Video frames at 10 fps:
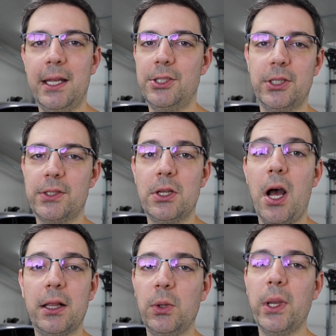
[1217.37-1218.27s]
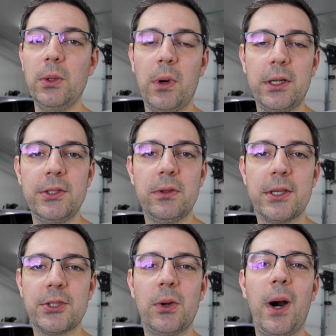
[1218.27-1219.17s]
It's just not the way you want to do
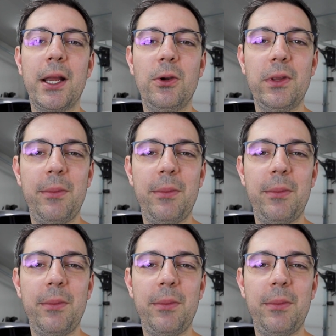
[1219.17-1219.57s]
this. So I know